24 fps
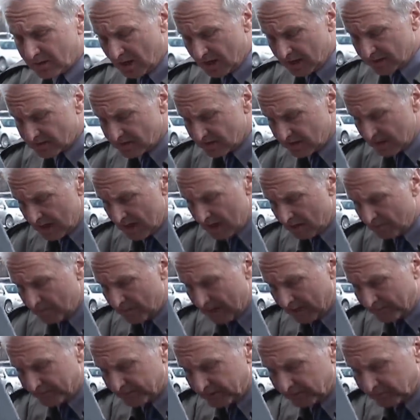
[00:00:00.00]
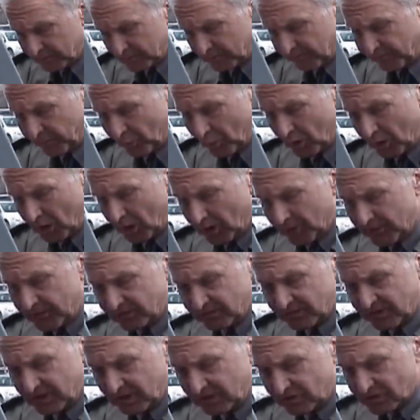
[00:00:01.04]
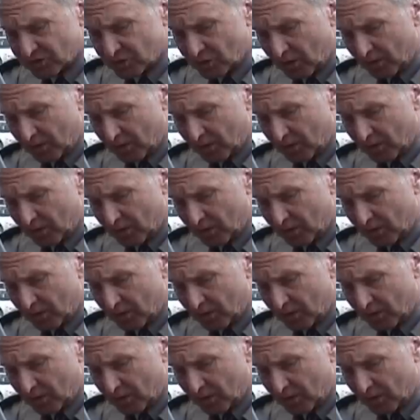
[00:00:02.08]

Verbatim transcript: I tell him I'll go, but keep on